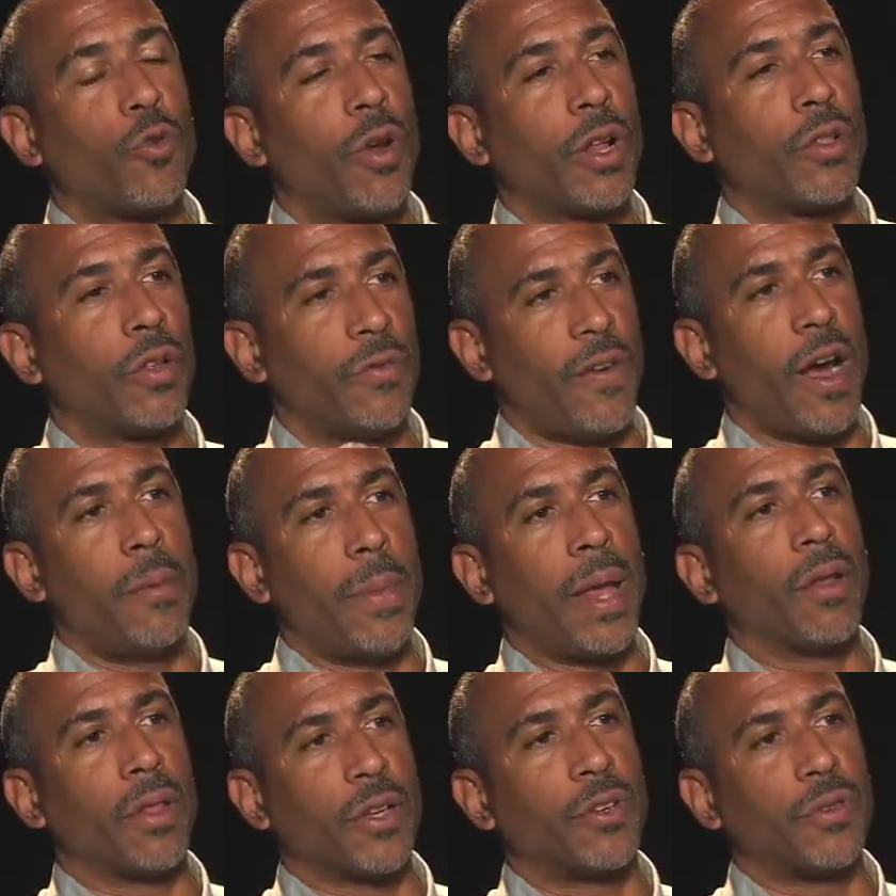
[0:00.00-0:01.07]
critical
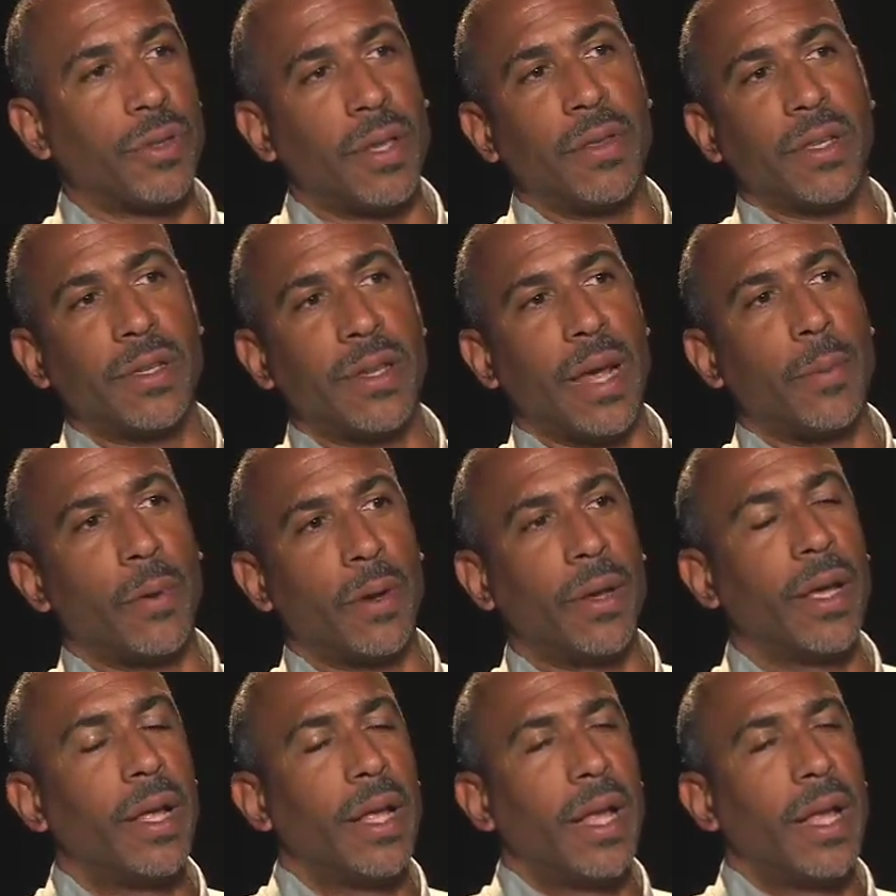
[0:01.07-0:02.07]
environmental issues in this neighborhood.